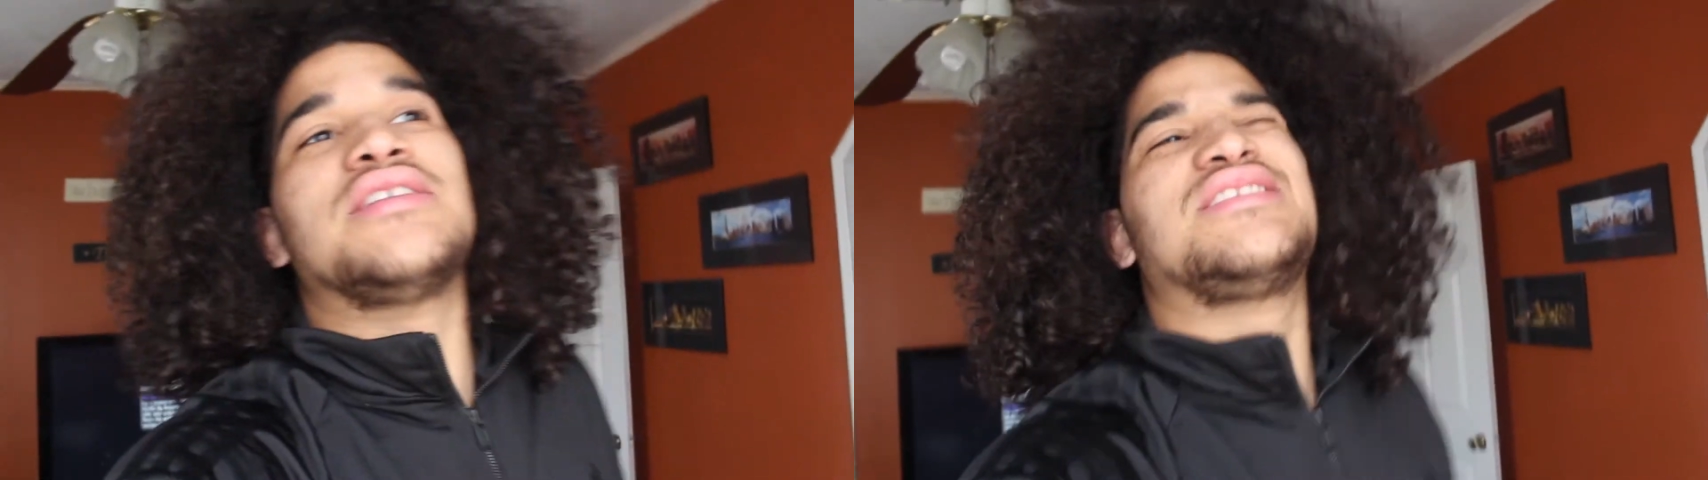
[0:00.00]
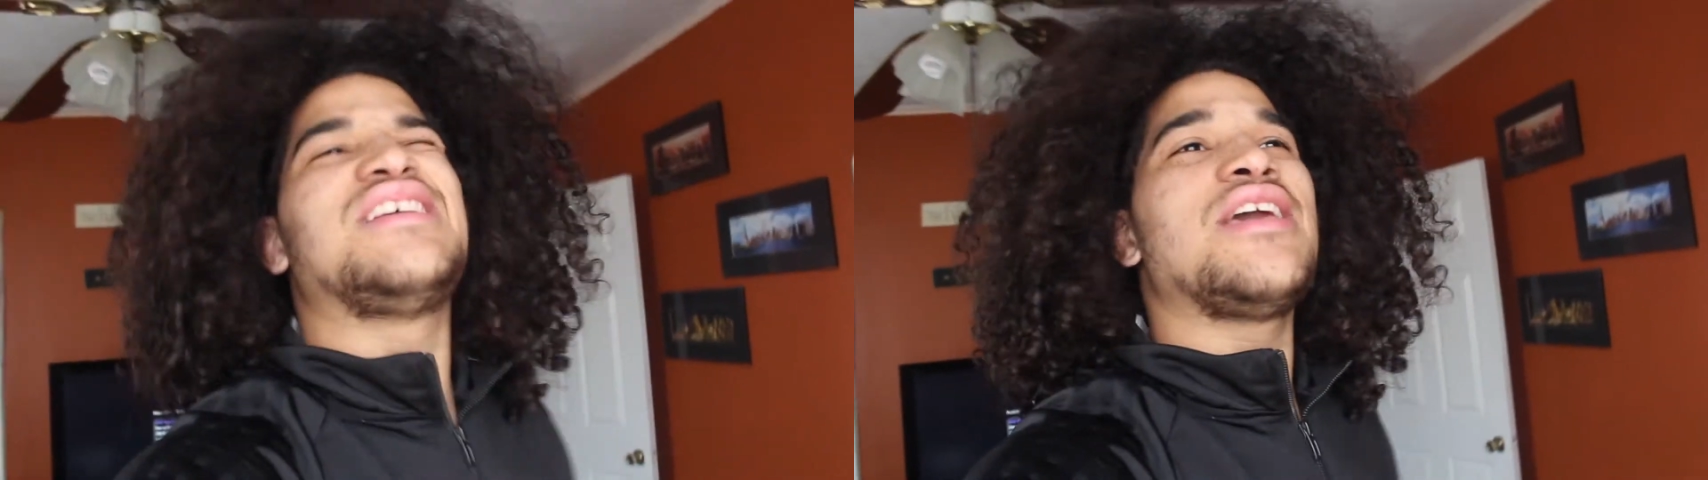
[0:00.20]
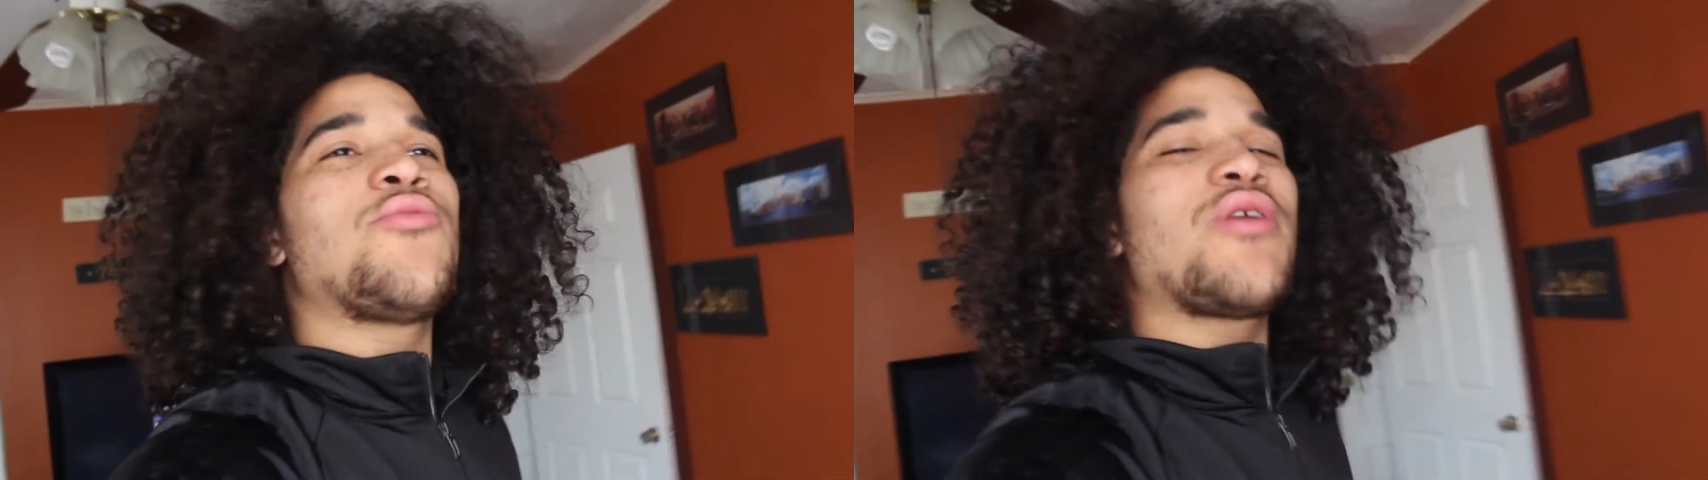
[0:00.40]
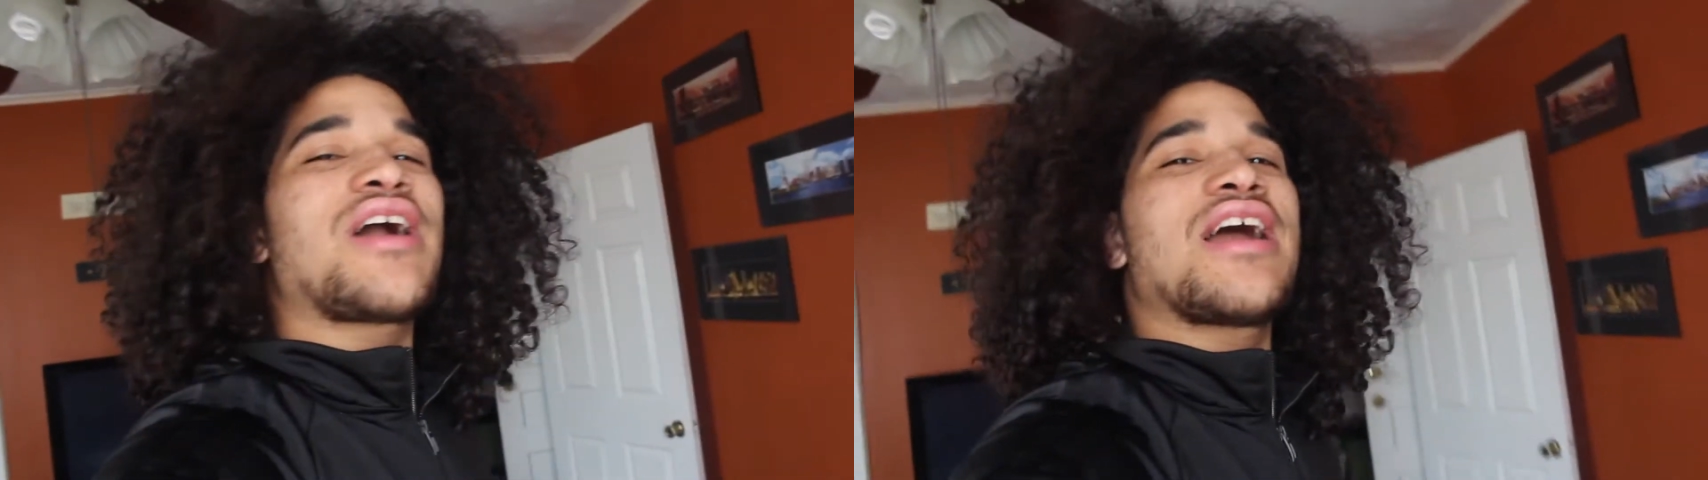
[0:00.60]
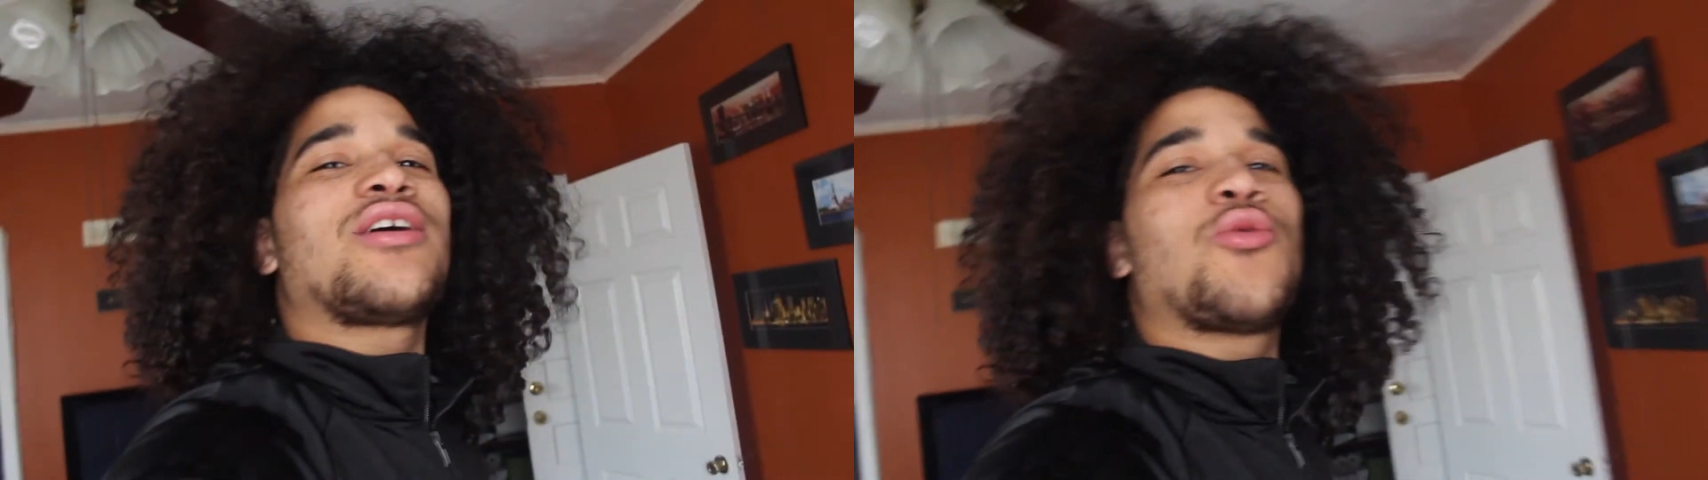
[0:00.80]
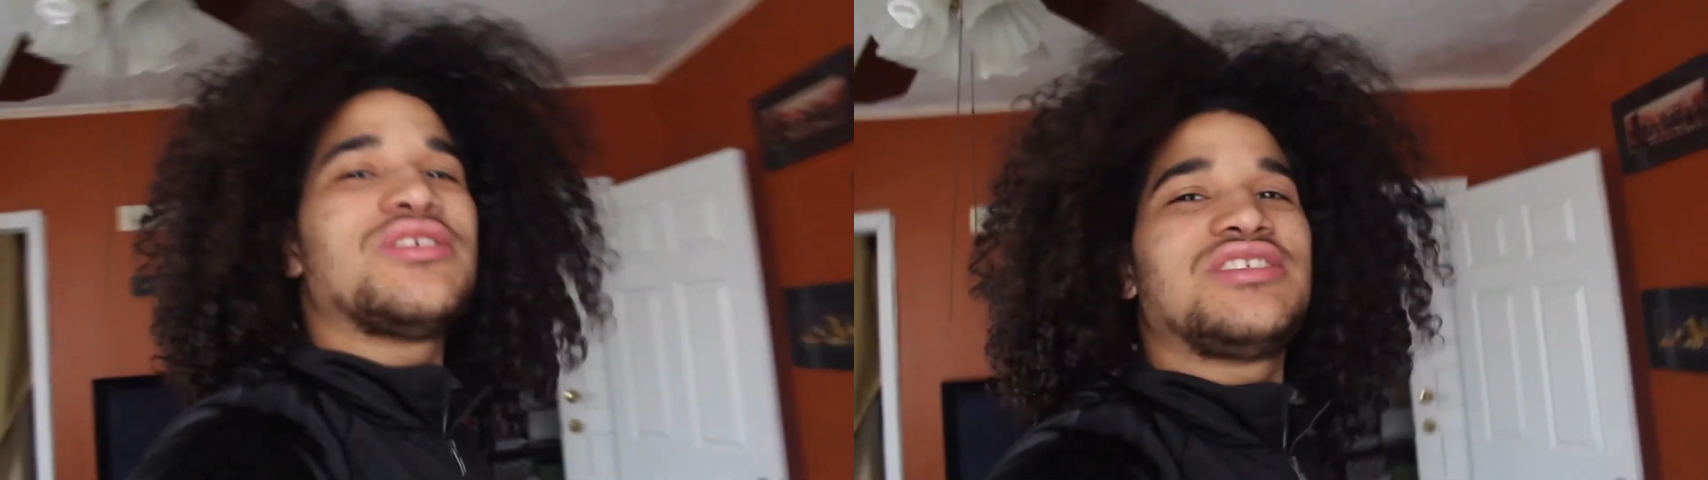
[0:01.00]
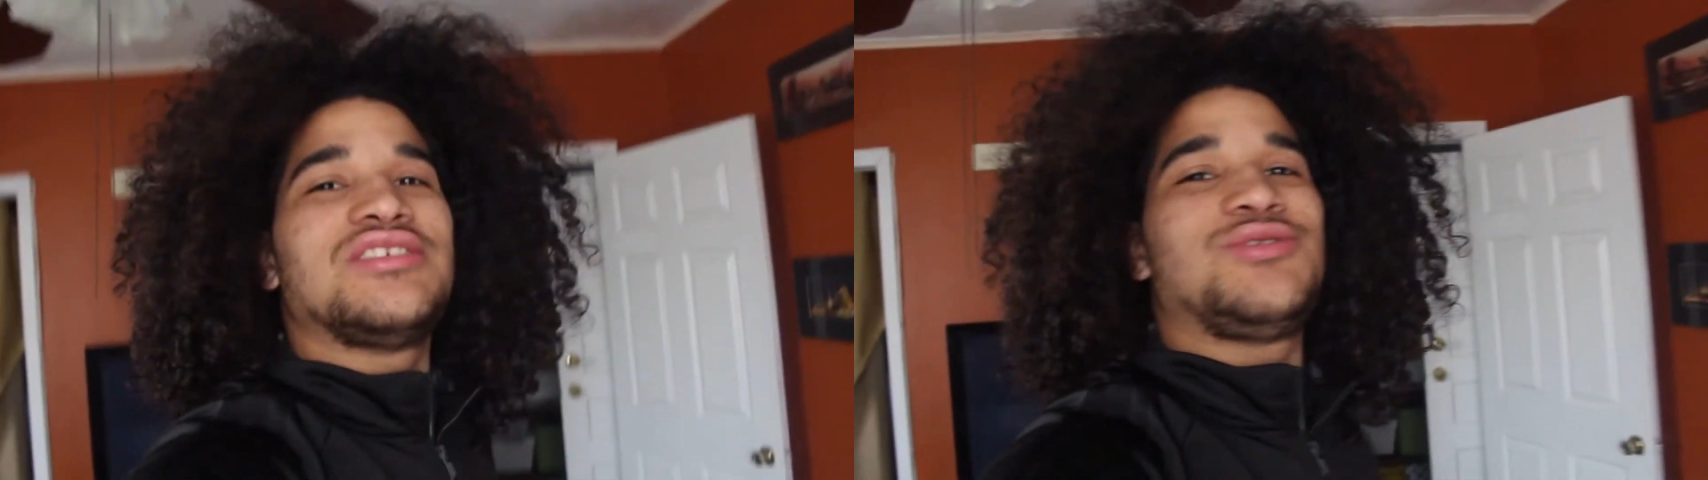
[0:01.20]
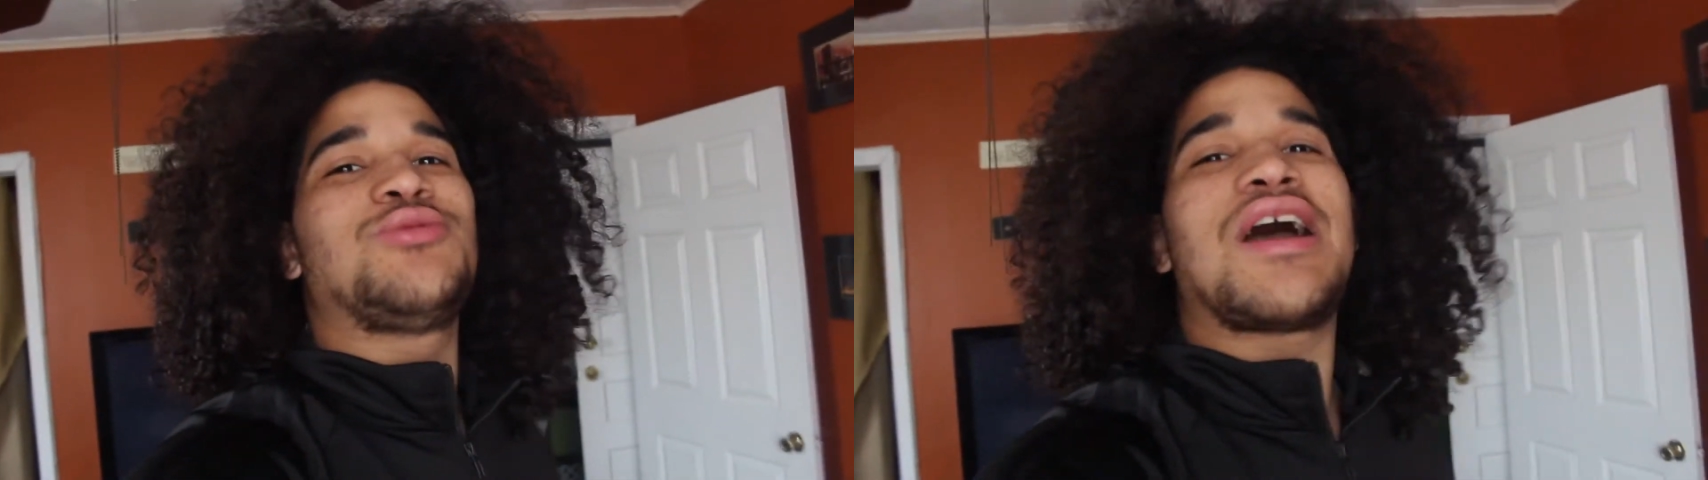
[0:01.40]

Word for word: seeing what kind of questions you